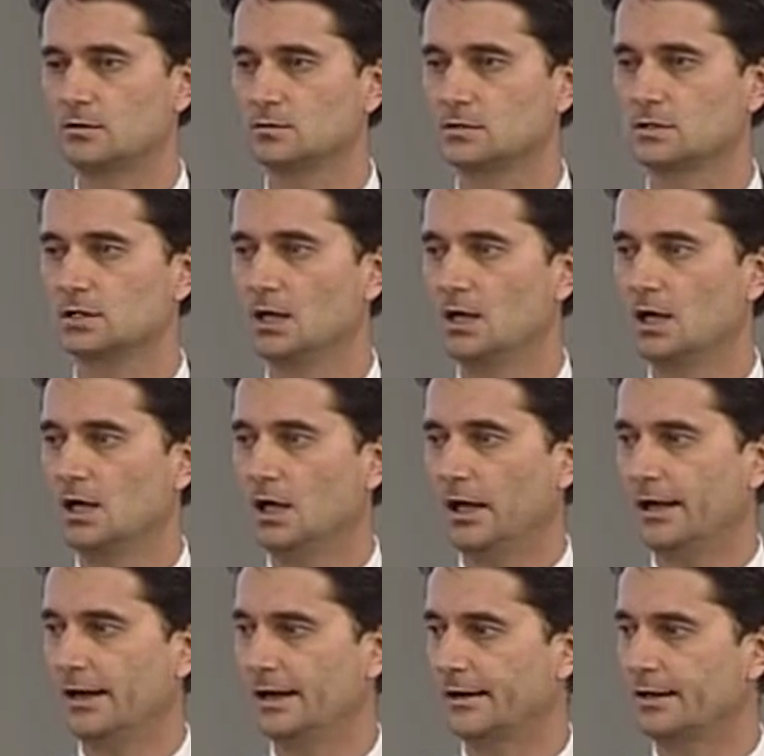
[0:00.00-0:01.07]
We can
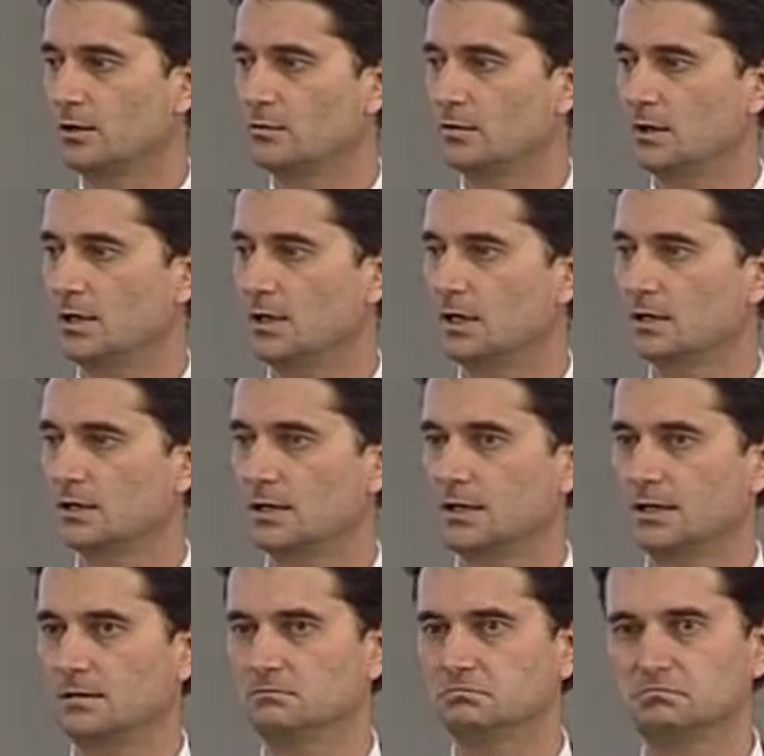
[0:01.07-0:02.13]
see that there
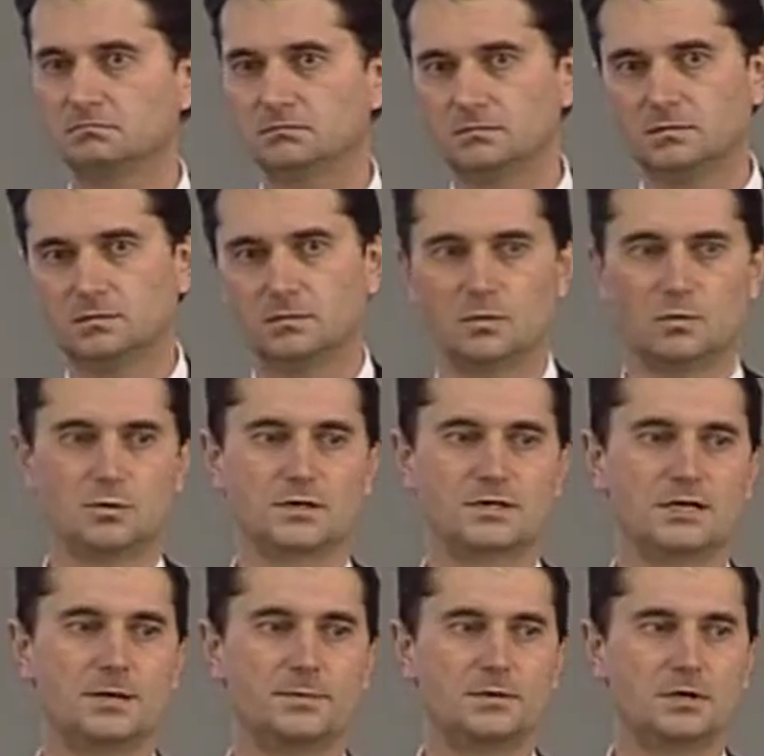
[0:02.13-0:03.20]
are
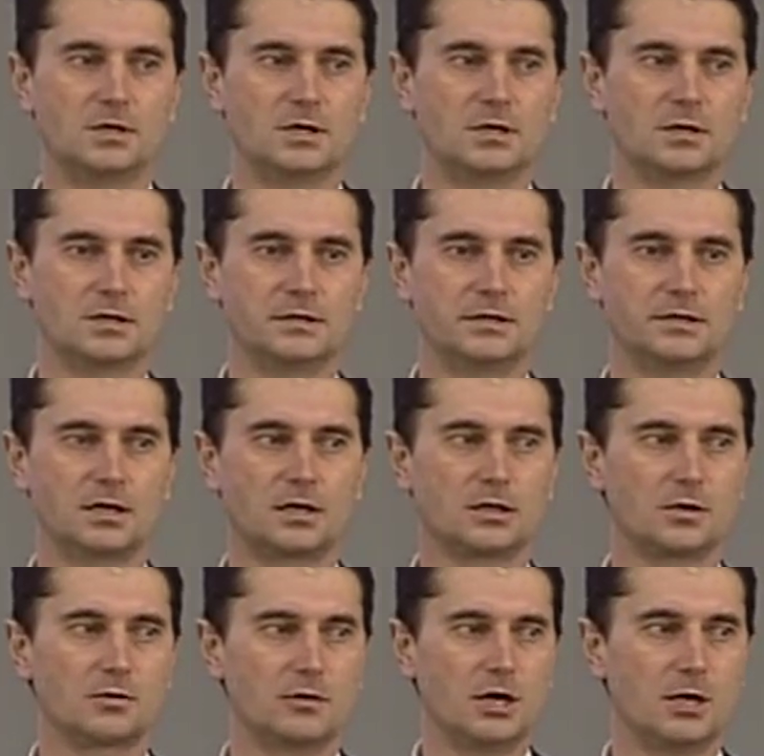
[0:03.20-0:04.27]
differing
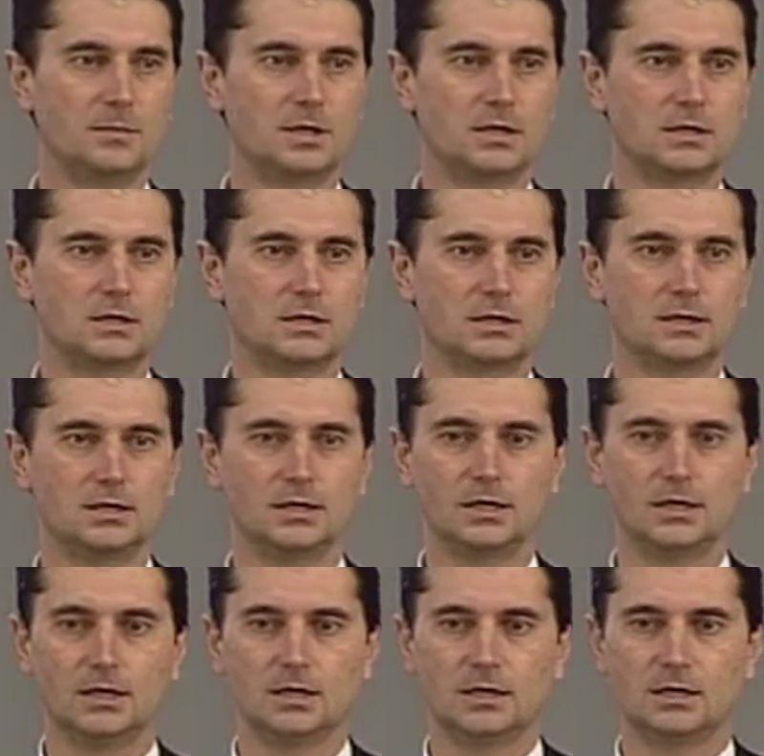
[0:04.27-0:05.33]
standards.
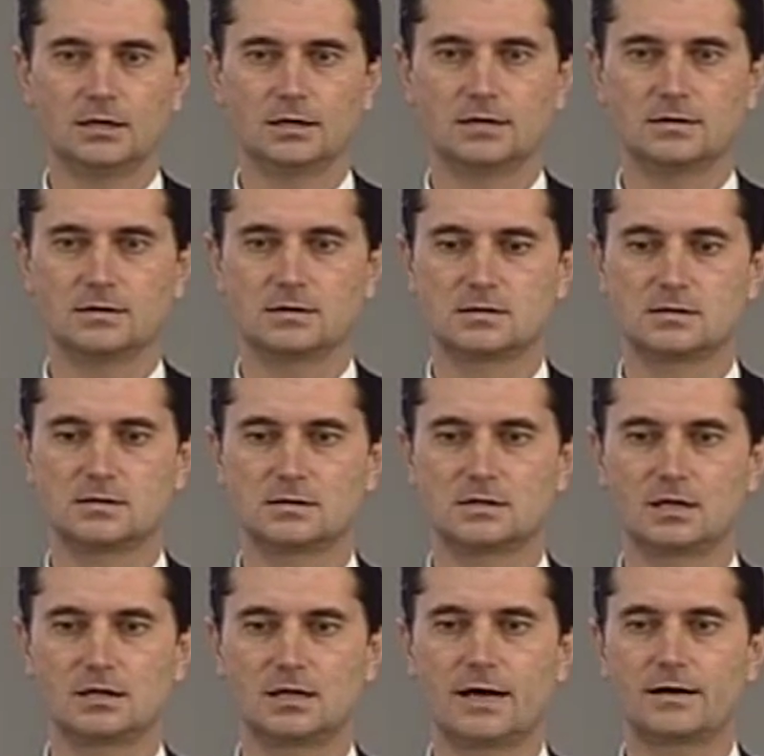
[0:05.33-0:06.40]
Some standards
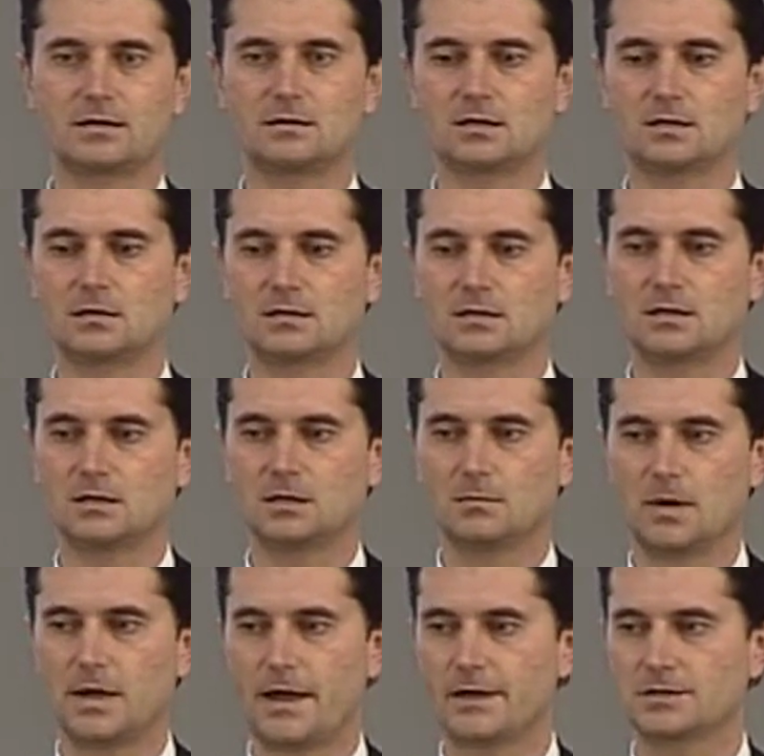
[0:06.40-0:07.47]
are hidden
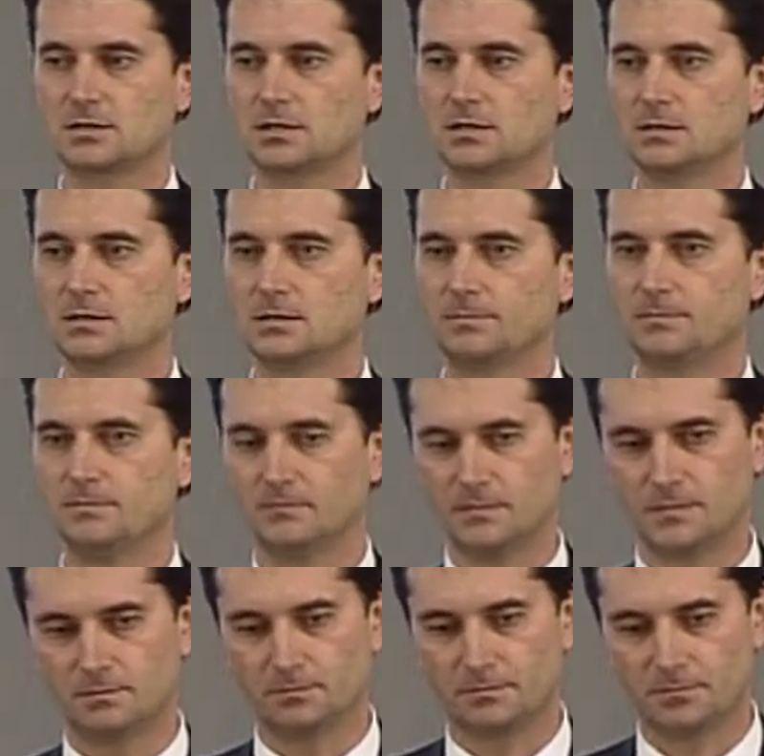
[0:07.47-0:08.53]
and undeclared.
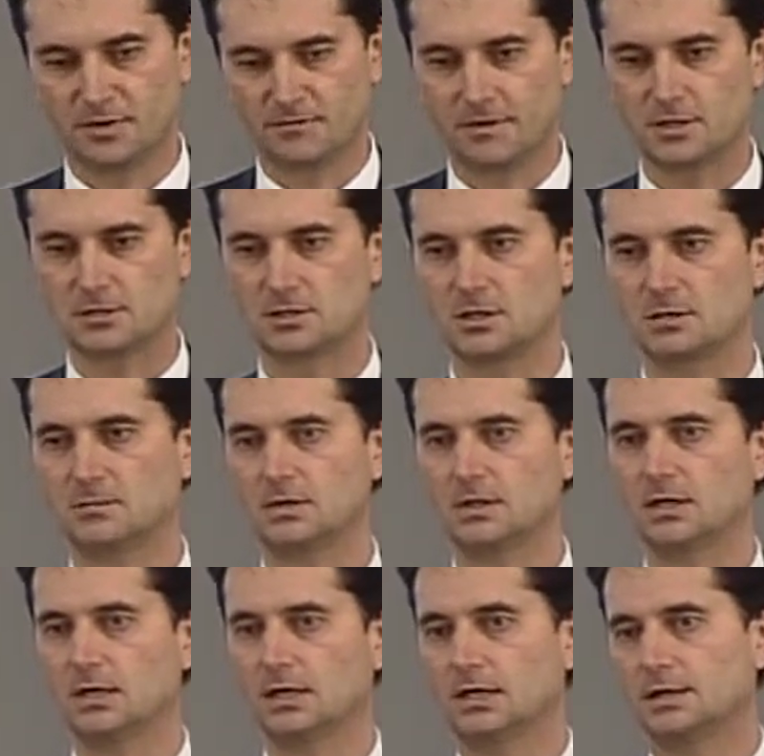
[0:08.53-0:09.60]
Other standards
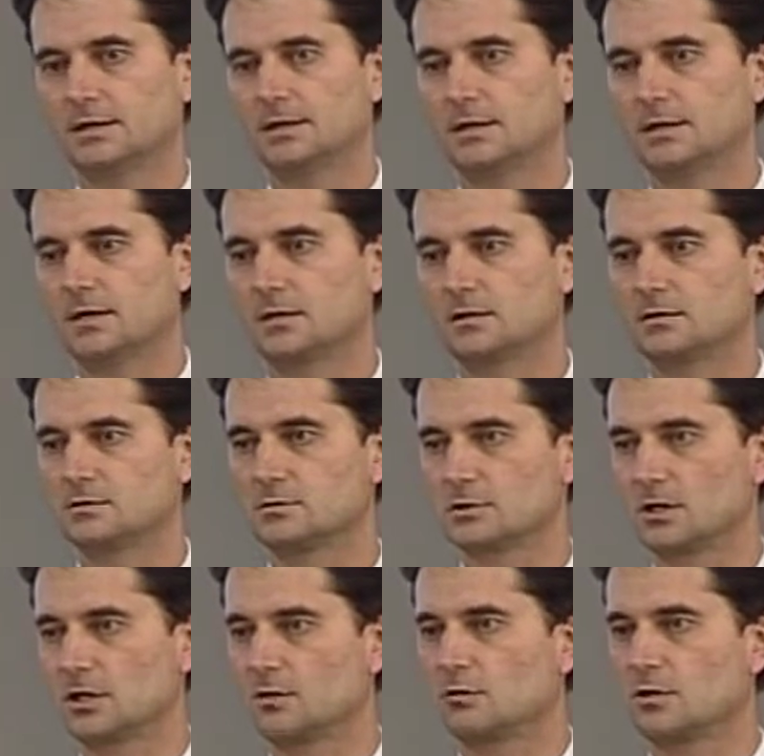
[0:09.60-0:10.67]
are made
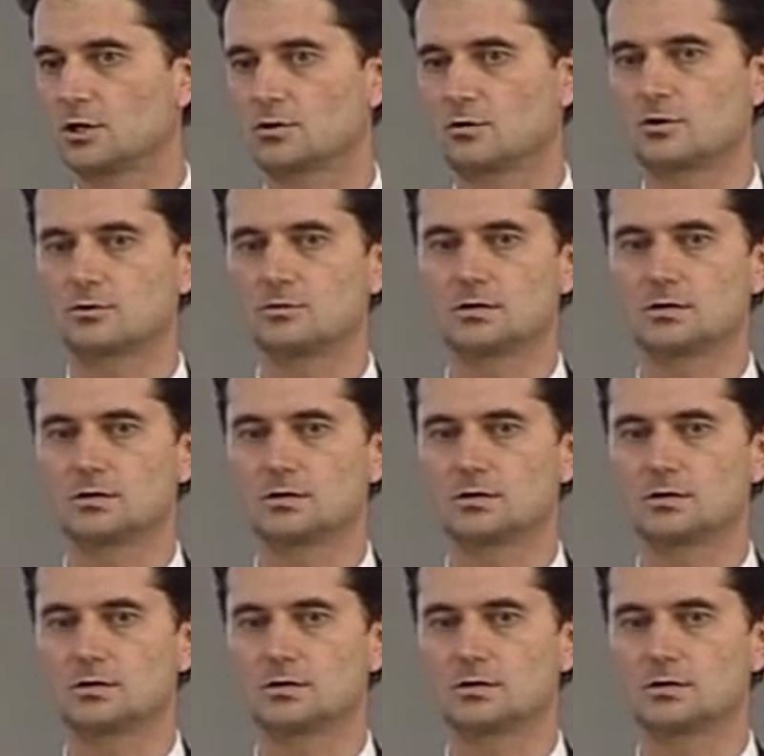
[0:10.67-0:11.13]
public.